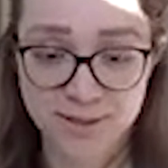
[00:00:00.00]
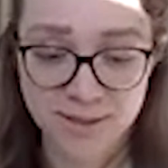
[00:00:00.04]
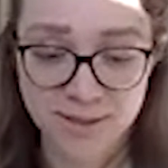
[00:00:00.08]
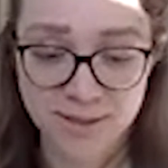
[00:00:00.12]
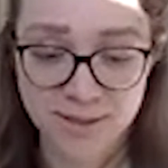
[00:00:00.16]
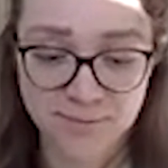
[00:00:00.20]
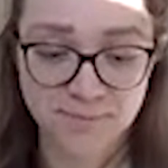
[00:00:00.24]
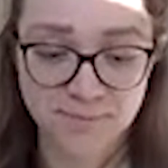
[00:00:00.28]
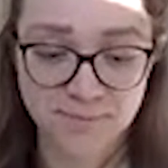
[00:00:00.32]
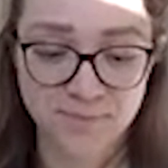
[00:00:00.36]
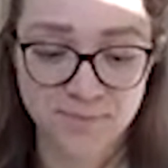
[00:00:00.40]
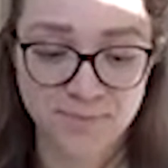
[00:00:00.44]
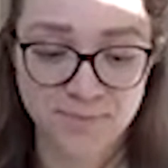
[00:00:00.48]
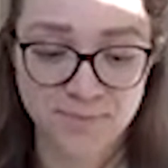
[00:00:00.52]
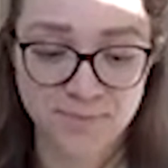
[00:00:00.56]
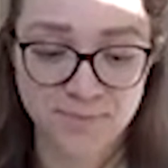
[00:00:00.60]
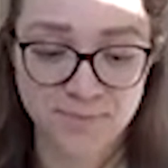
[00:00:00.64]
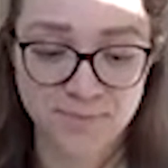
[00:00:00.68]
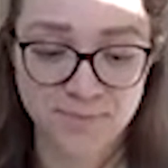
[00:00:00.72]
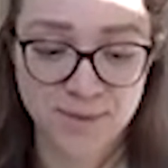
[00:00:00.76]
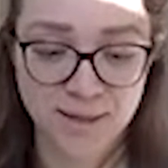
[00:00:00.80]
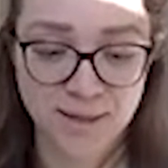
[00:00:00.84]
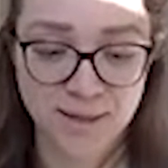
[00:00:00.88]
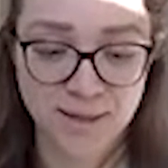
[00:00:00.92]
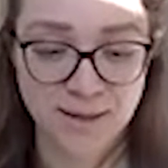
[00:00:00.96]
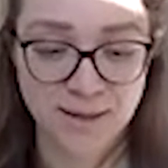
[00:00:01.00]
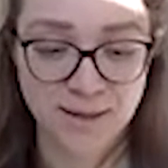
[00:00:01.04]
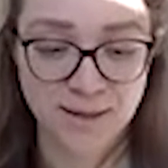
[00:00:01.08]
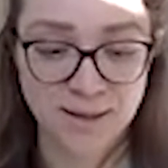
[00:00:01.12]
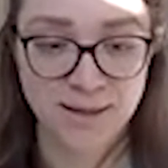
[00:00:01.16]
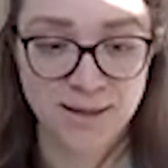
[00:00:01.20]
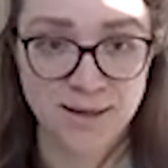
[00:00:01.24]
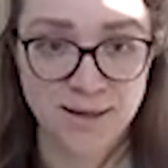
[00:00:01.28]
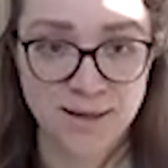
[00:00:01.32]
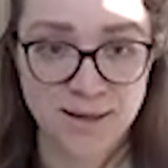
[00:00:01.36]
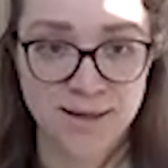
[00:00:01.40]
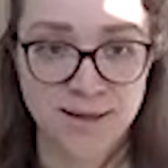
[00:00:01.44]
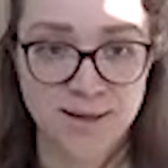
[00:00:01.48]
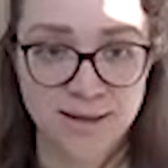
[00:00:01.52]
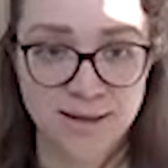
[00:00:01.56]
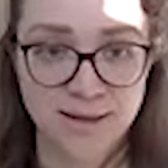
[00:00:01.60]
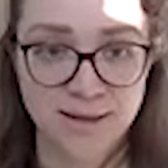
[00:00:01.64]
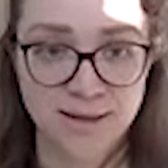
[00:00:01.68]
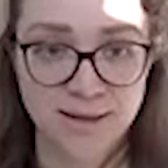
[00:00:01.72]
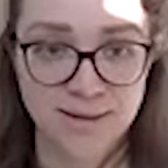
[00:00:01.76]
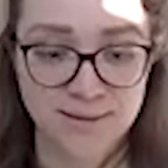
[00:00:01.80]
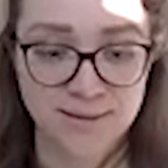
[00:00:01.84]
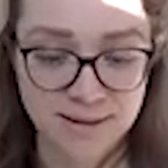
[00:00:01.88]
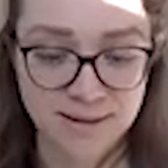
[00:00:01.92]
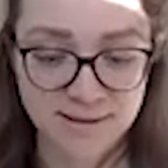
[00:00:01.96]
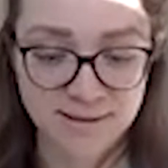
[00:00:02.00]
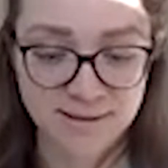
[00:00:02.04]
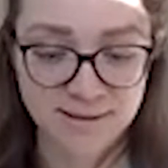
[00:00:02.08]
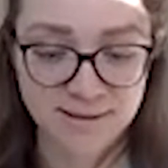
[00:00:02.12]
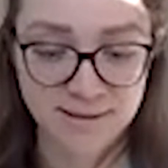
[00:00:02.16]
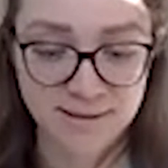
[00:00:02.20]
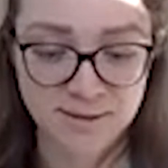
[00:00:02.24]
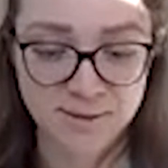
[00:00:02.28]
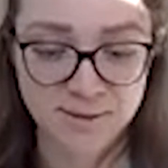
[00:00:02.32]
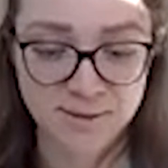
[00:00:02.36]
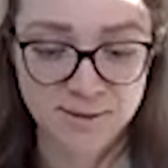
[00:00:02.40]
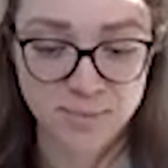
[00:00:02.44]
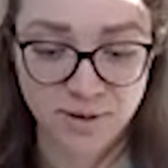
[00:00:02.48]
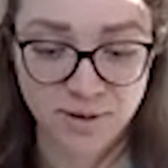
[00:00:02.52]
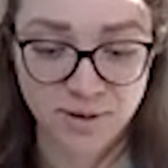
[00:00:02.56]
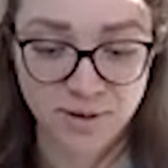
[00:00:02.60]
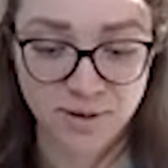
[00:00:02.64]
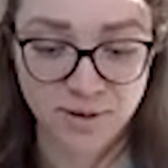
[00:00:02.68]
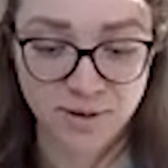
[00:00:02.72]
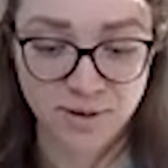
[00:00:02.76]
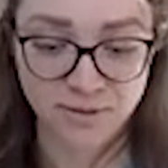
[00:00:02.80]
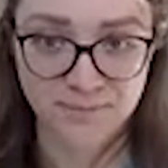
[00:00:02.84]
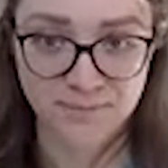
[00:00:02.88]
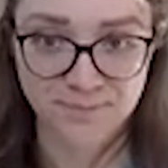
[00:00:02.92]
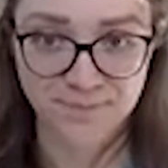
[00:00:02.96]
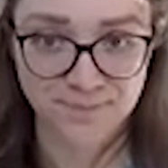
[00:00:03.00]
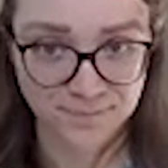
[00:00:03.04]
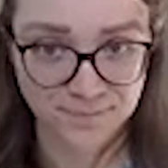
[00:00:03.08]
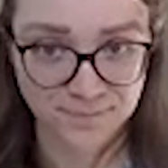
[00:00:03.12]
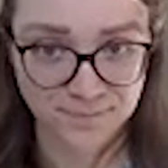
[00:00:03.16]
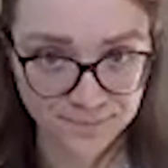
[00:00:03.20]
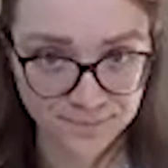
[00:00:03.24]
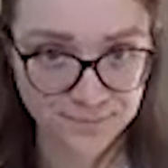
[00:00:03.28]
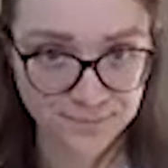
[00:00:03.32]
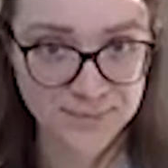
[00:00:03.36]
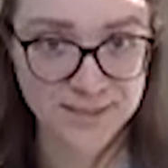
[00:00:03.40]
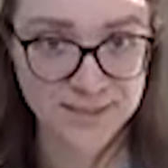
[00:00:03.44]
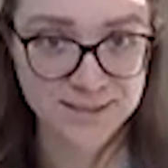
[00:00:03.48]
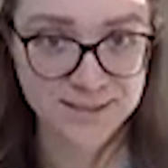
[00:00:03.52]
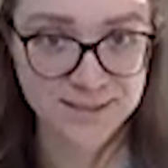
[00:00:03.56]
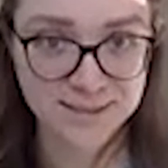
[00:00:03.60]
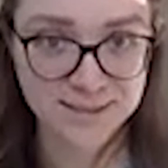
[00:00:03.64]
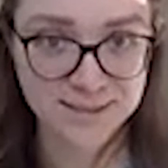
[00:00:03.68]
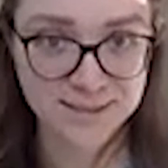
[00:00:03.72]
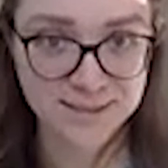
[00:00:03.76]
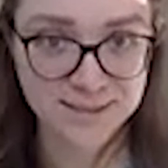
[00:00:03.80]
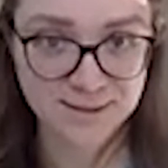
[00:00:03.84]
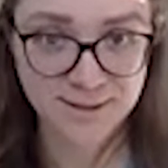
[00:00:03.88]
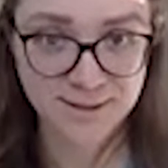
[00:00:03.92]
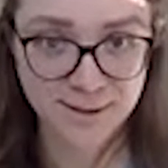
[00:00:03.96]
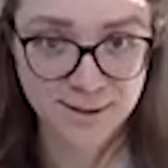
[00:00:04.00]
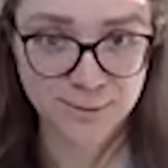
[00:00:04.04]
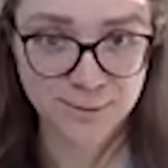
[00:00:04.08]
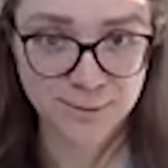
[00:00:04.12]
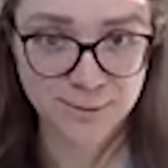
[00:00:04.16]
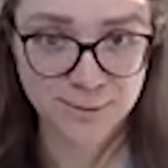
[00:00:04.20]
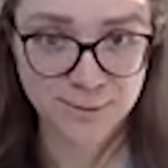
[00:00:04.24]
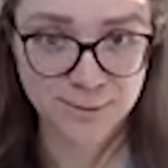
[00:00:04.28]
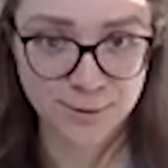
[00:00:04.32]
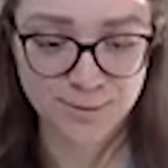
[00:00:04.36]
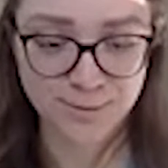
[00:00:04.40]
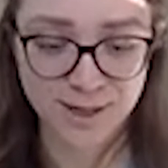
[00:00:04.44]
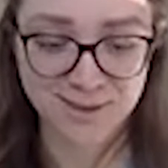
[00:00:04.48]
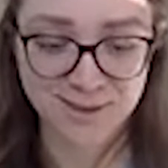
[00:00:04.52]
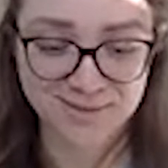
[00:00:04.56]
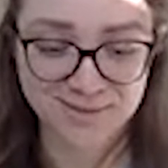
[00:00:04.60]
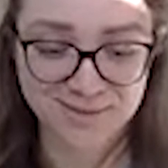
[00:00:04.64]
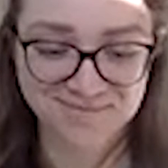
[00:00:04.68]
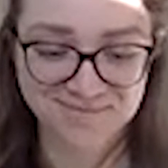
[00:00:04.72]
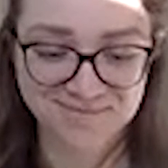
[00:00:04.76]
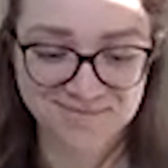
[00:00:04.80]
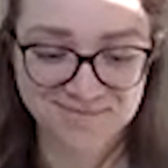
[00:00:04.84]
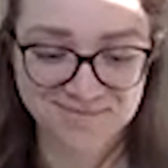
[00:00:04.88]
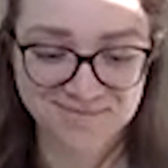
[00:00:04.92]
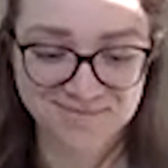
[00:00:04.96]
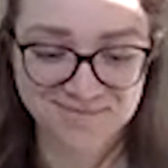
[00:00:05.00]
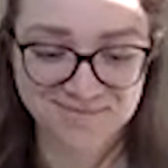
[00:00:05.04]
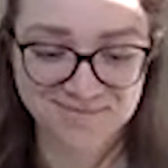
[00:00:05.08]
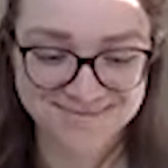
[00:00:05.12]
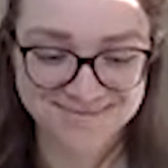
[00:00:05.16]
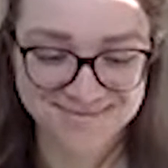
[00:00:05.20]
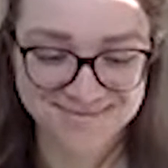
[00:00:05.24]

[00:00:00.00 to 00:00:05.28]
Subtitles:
sure you're ready. Take a deep breath. It's definitely good for the brain.